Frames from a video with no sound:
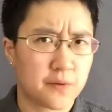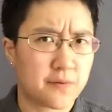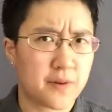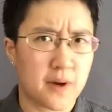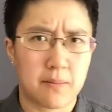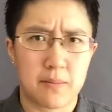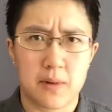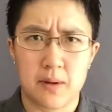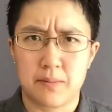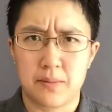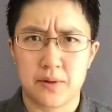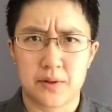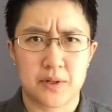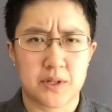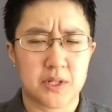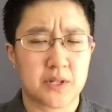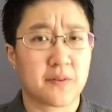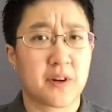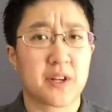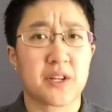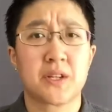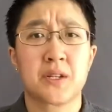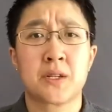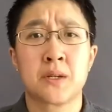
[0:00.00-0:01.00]
family business, if
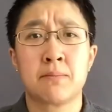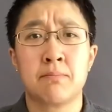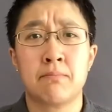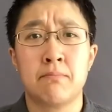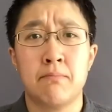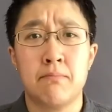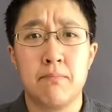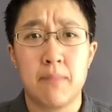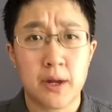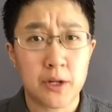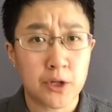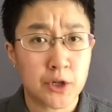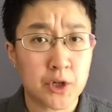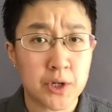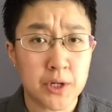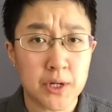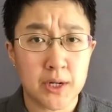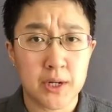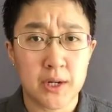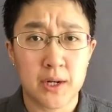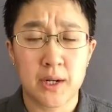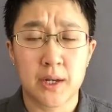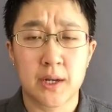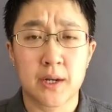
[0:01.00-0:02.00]
I didn't mention it
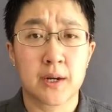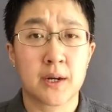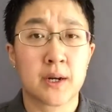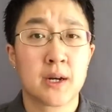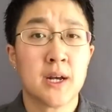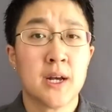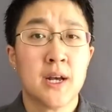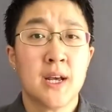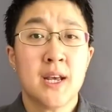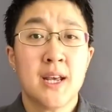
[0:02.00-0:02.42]
earlier,